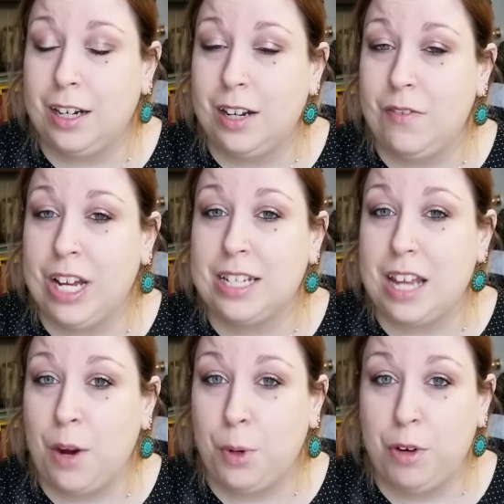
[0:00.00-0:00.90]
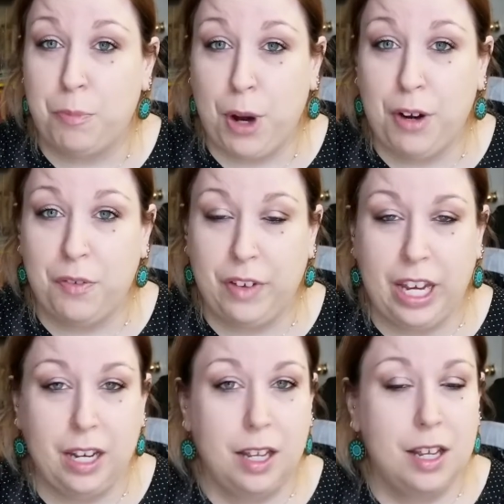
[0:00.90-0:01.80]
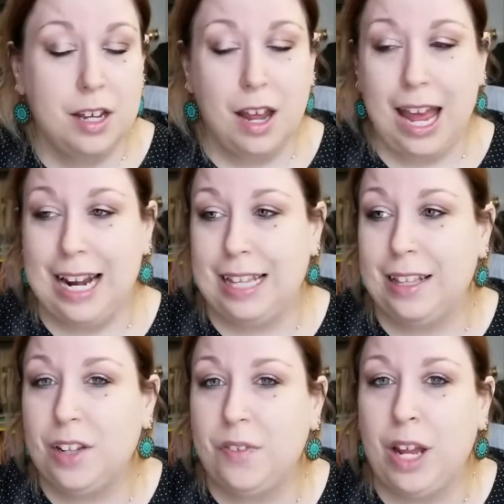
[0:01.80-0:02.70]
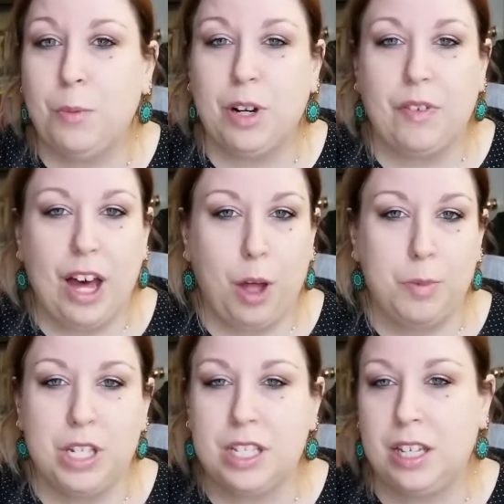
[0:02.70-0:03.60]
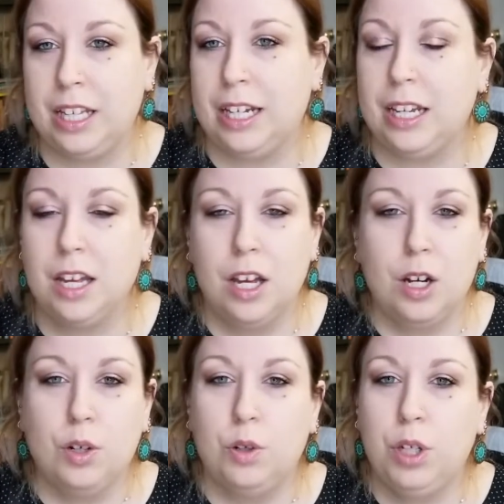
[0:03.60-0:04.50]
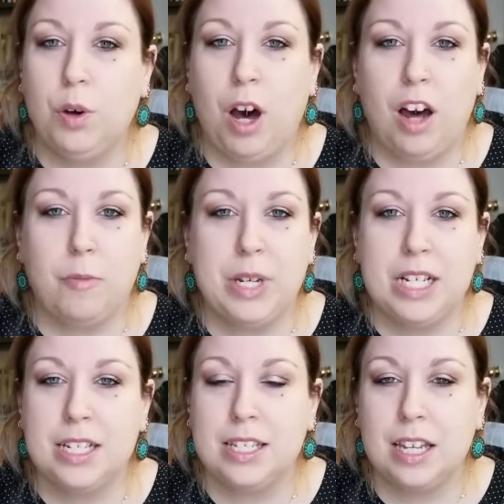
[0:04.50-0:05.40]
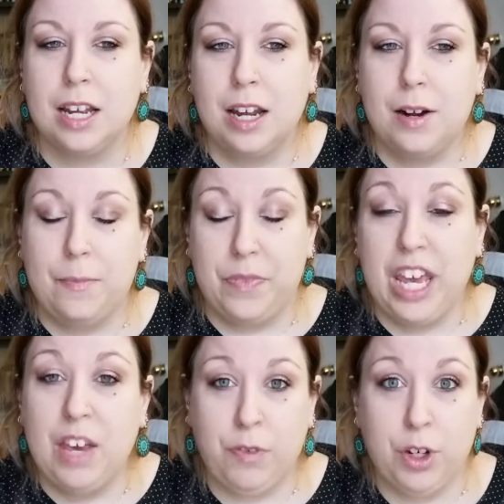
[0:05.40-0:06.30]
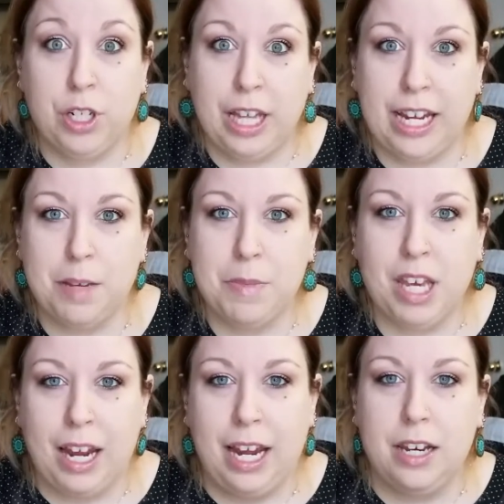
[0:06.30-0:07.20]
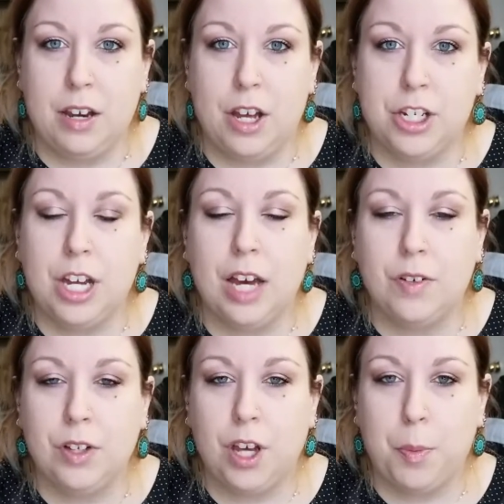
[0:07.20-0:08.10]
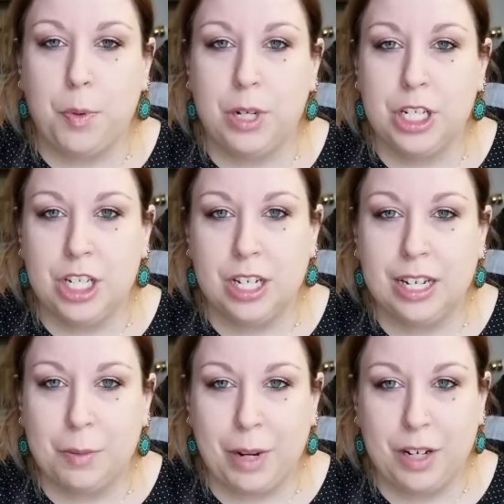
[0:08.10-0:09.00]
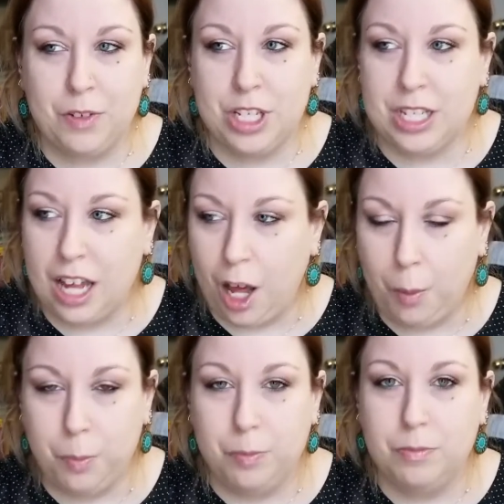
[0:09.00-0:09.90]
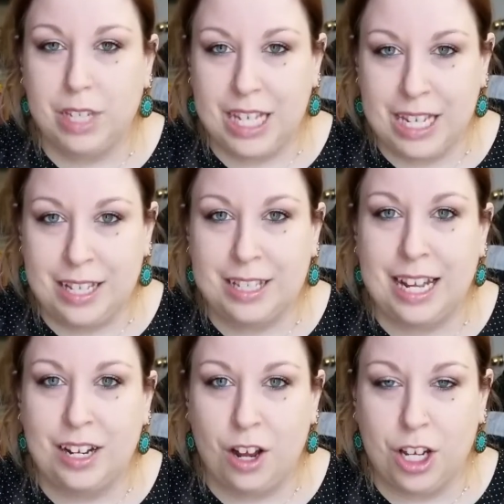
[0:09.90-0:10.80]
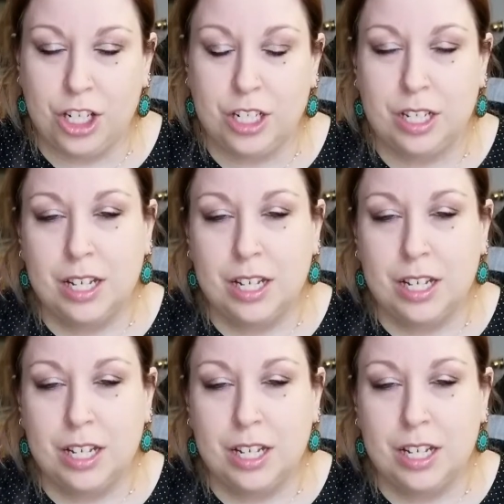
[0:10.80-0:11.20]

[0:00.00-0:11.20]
advance, I would have brought a fan, and I think the fan would have helped just to like cool you off, because if you're like me, I had nausea after the operation, and it might have just helped ease that nausea.